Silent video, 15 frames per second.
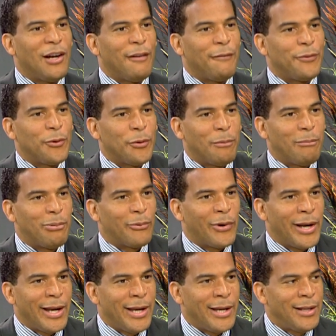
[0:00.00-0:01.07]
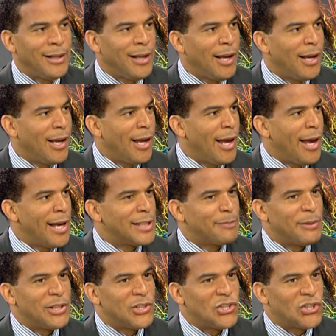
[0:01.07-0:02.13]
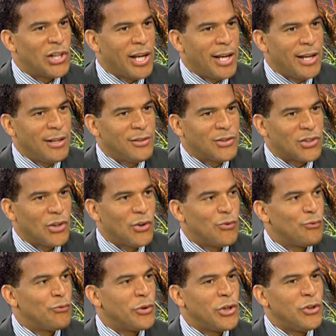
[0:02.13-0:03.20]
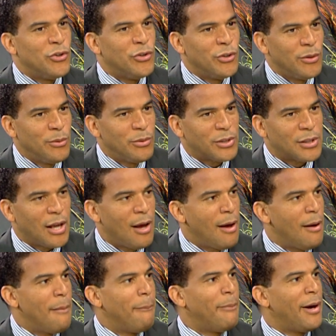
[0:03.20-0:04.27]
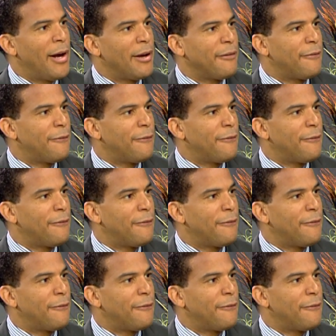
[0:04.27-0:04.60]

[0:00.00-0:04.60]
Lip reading: of your brain has been changed, reduced by